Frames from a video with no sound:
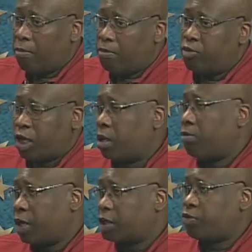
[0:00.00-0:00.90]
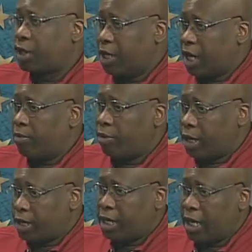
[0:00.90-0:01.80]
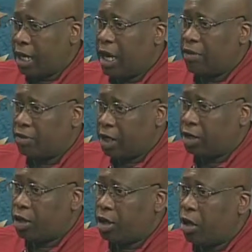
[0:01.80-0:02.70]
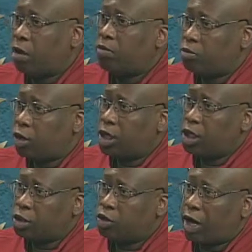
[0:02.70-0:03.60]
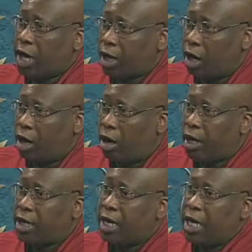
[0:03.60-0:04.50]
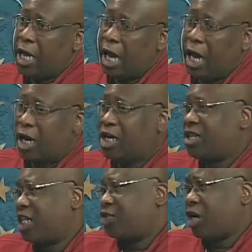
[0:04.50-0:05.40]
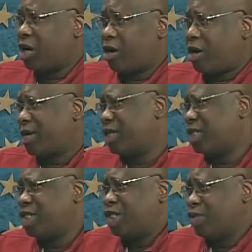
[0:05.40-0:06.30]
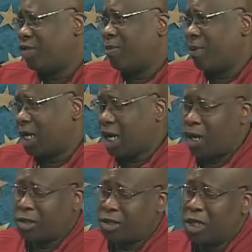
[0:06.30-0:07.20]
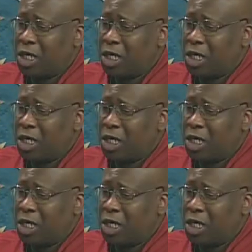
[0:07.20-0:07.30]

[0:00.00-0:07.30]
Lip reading: really impressed with Dan Britton, and I think they are really trying hard. Could they try harder? Sure, because